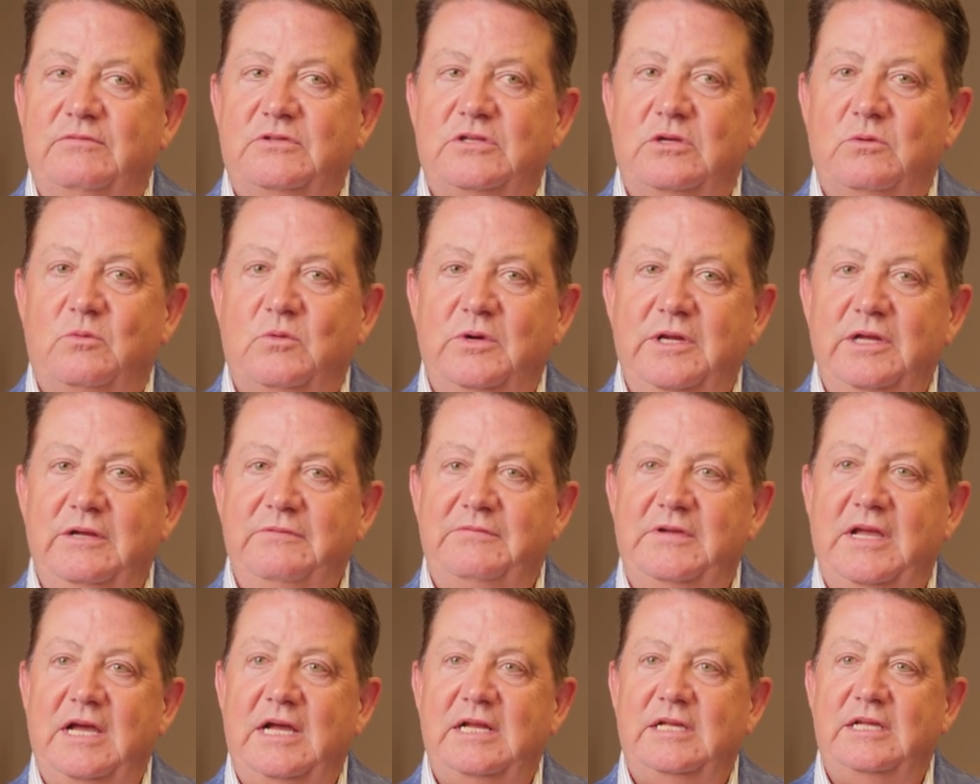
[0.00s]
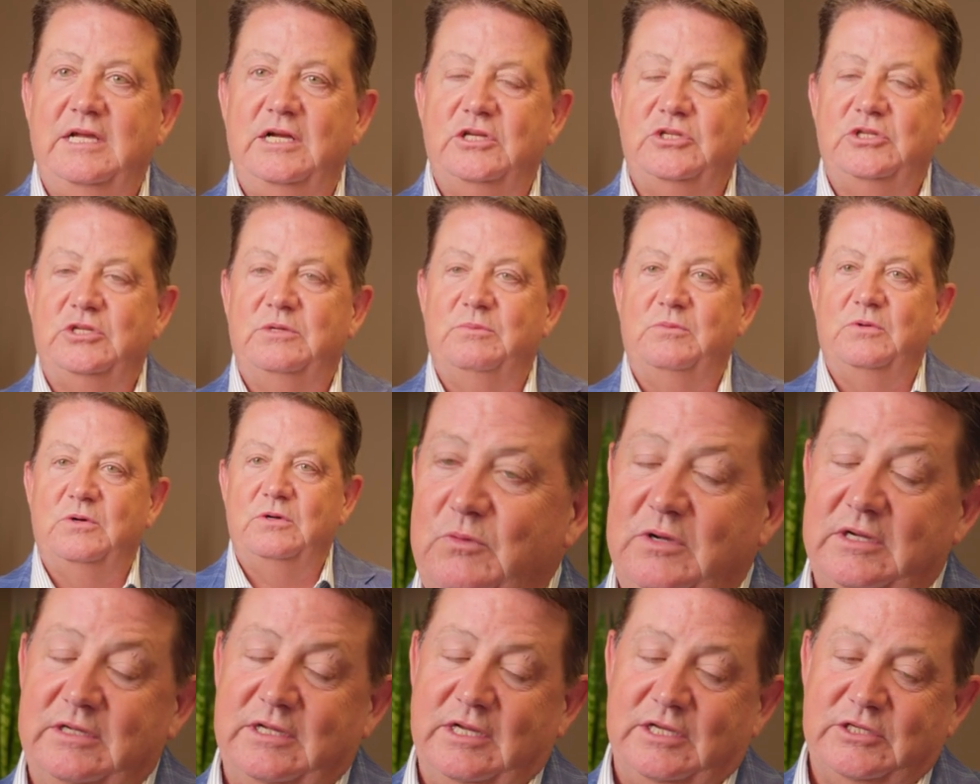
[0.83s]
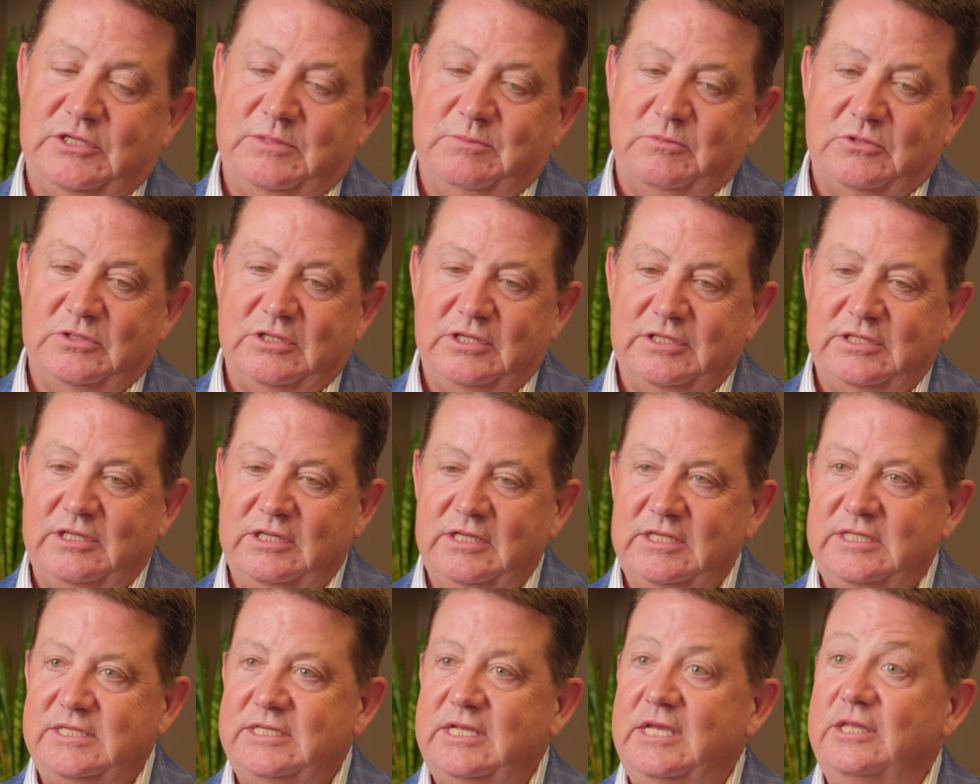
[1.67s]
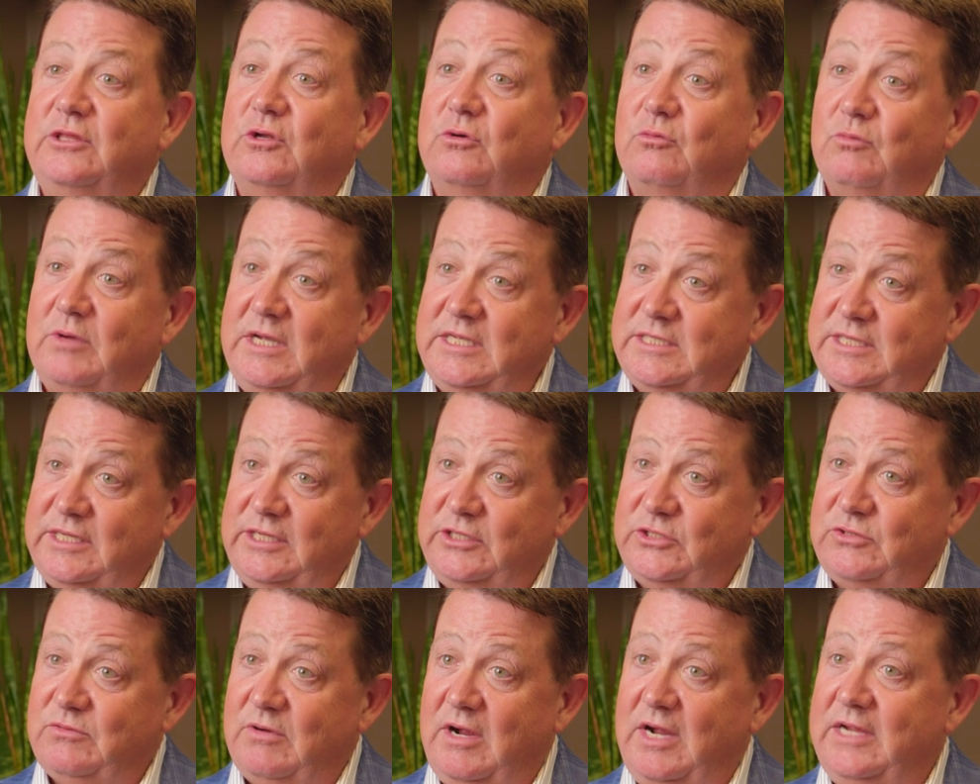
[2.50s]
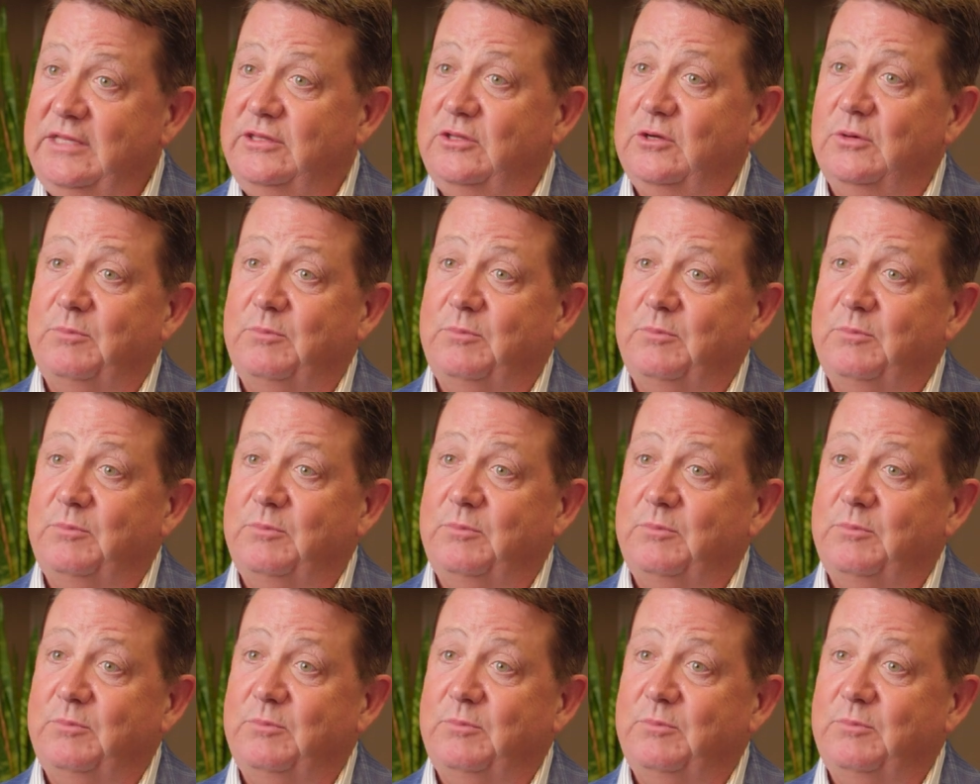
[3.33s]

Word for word: So we've got customers, let's say they're residents, right?